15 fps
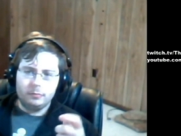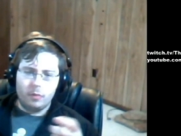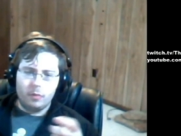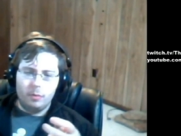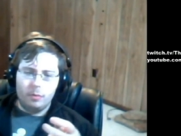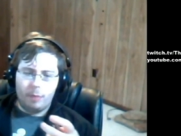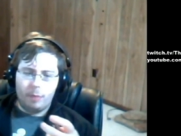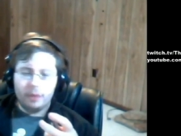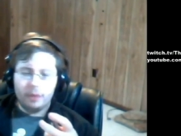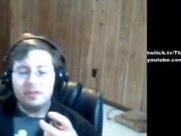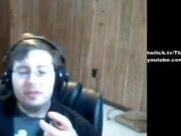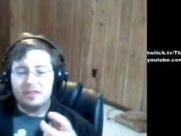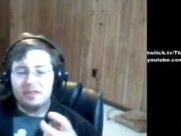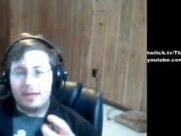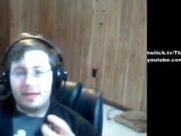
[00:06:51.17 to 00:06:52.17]
Part of this
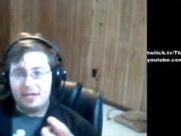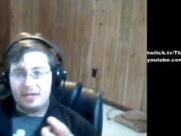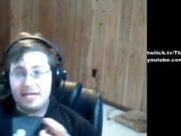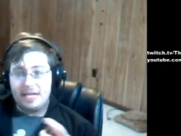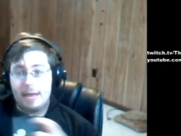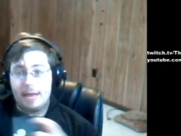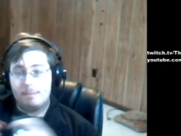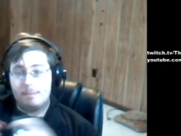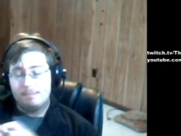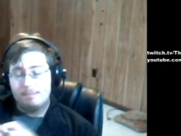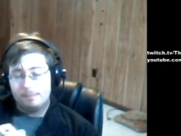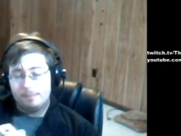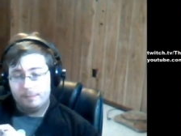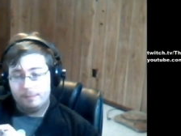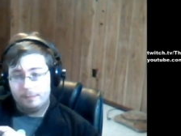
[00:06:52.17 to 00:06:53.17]
is on the DM,
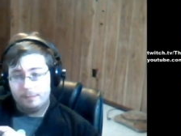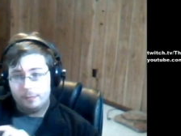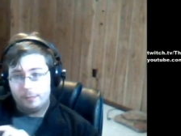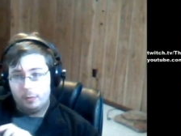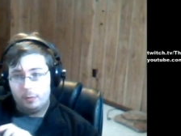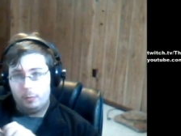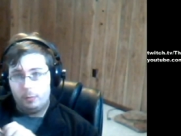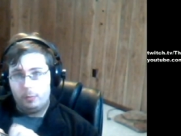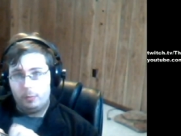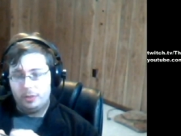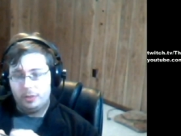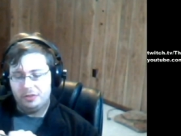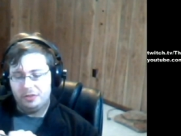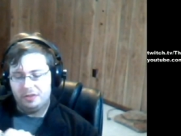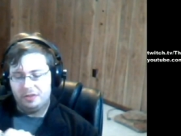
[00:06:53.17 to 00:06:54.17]
which
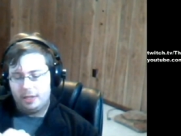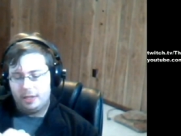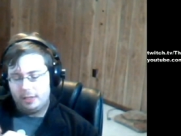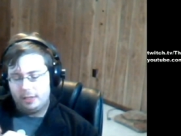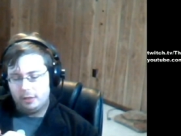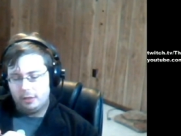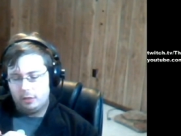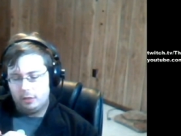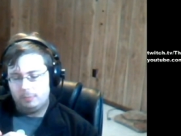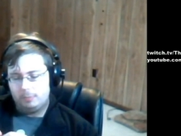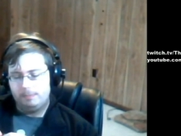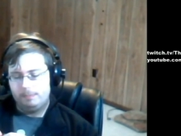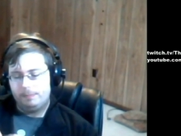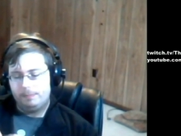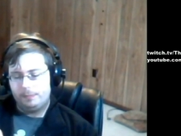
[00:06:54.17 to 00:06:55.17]
is like,
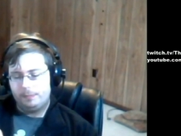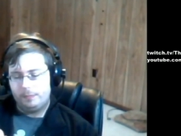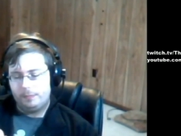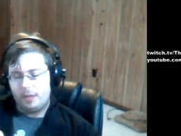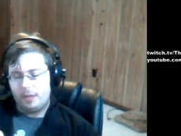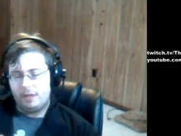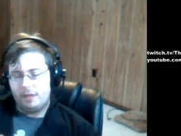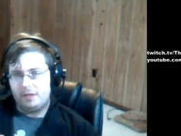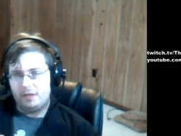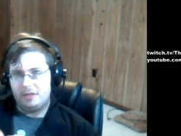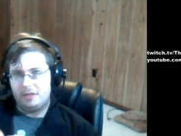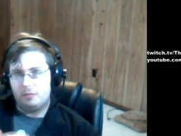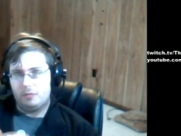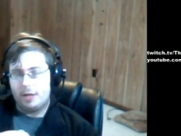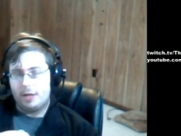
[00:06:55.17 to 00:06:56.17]
if he's
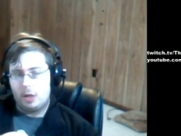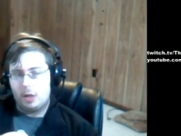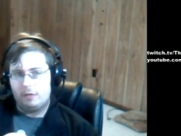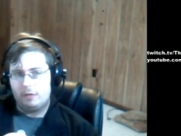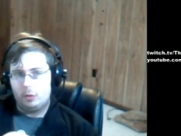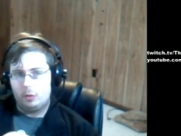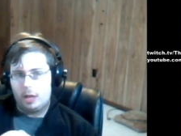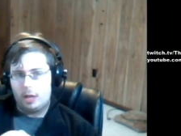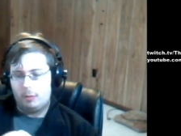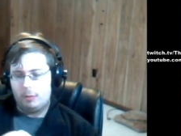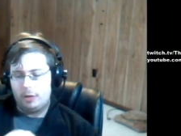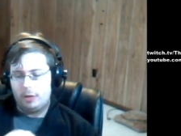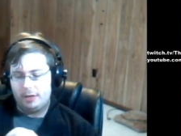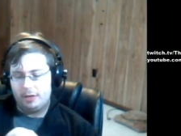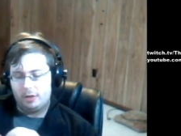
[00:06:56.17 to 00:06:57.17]
running off Lone
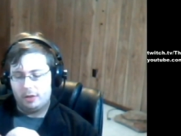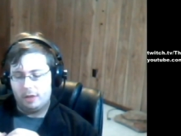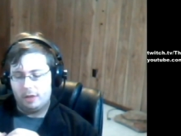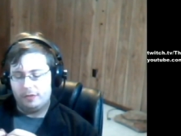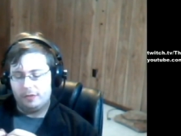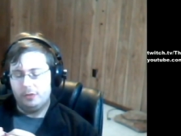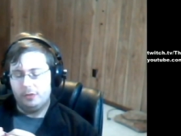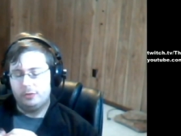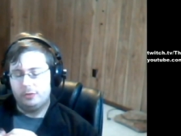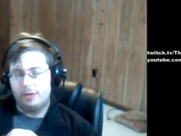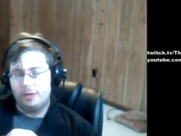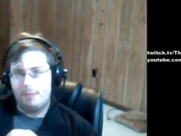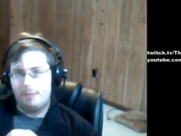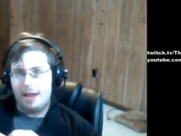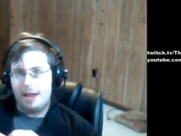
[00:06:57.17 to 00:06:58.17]
Cowboy and Call of Cthulhu trying
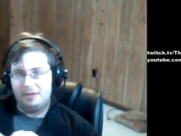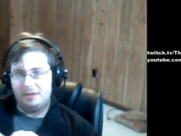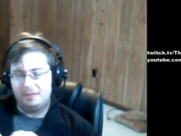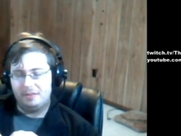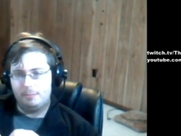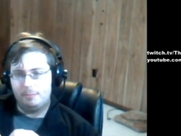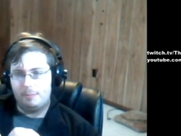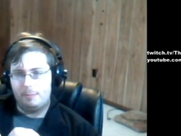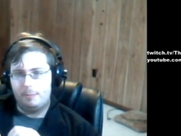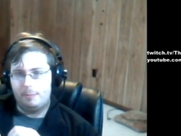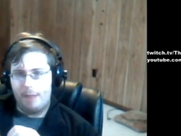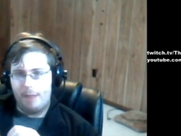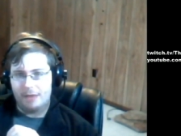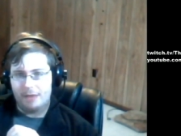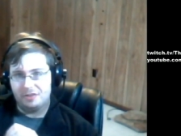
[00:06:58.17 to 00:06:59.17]
to
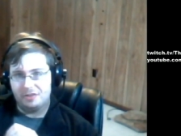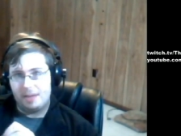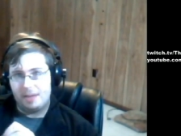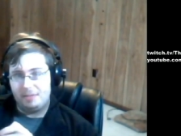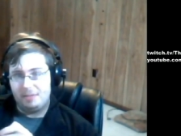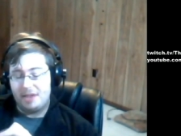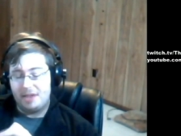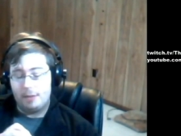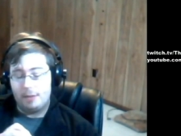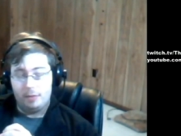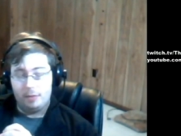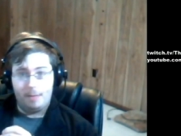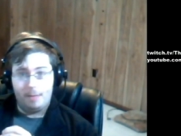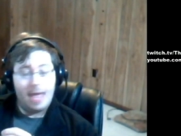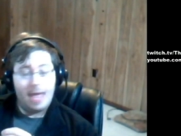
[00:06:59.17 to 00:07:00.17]
bash a zombie's head in with a
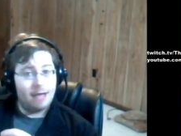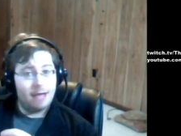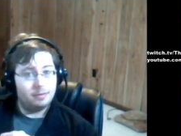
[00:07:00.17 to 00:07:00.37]
bat,